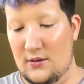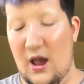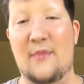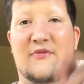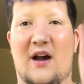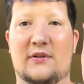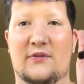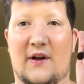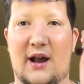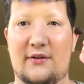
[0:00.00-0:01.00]

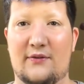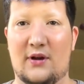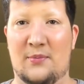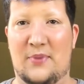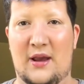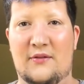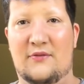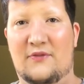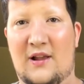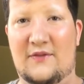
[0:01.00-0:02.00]
M505, a big
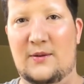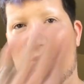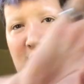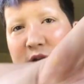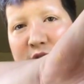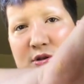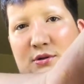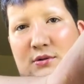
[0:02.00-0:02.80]
fluffy brush.